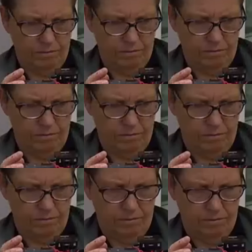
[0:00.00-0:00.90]
have
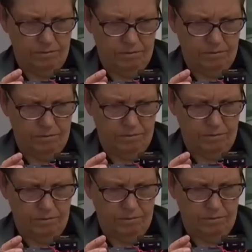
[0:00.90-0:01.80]
been
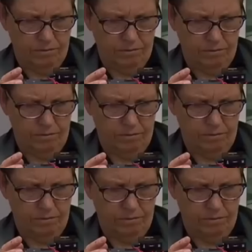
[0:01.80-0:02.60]
exposed to the same